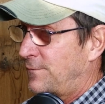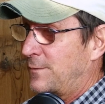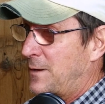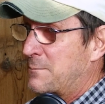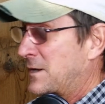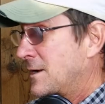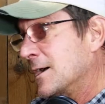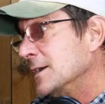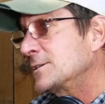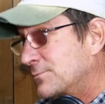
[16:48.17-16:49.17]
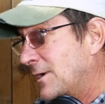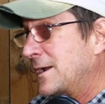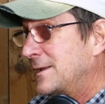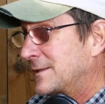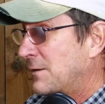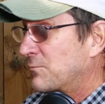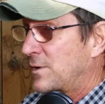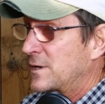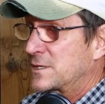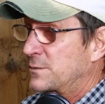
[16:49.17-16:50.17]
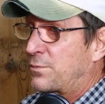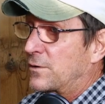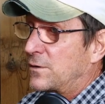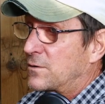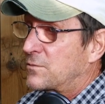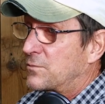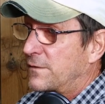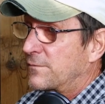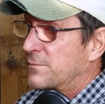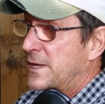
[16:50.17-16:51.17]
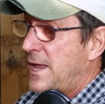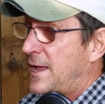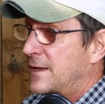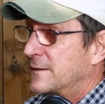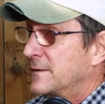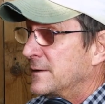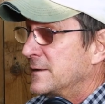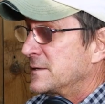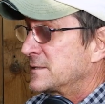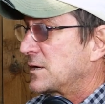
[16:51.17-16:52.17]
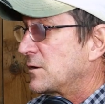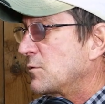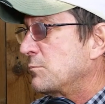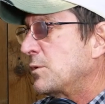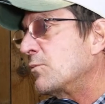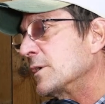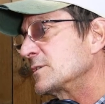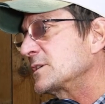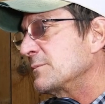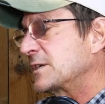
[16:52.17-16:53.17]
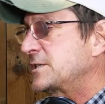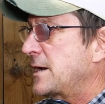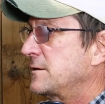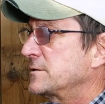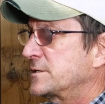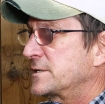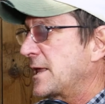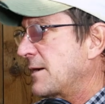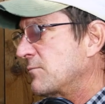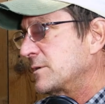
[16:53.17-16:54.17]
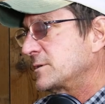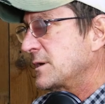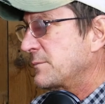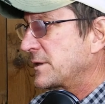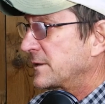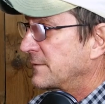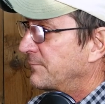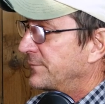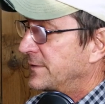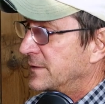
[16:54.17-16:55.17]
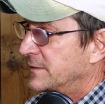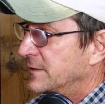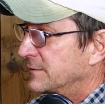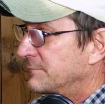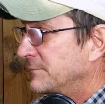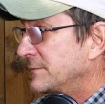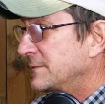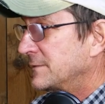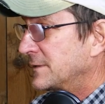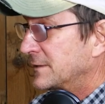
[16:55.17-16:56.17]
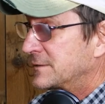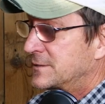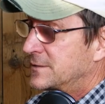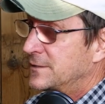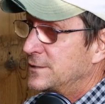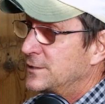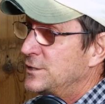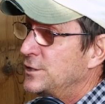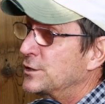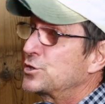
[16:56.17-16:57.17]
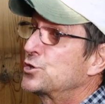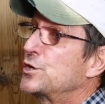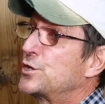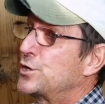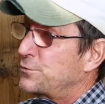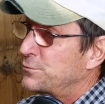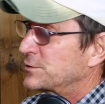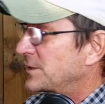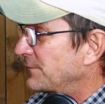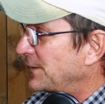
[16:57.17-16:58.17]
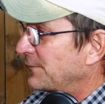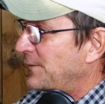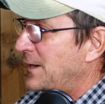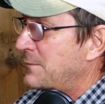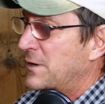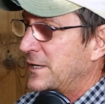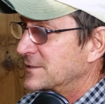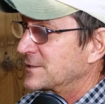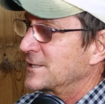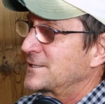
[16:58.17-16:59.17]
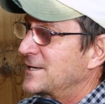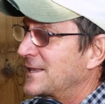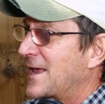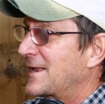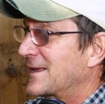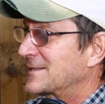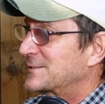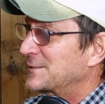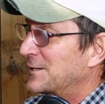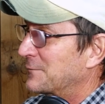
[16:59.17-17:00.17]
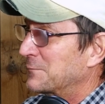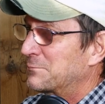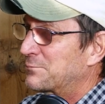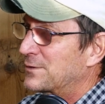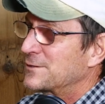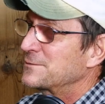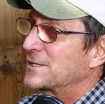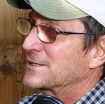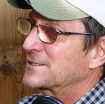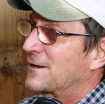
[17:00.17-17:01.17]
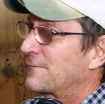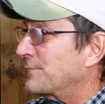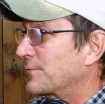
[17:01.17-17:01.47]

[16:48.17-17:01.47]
yeah. for, among us, right? right. That yep. we're going to support local wherever we can. Yep. So, but what are some of the challenges of that? What are some of the the the, the you should do's if if anybody is listening that that's you know producing stuff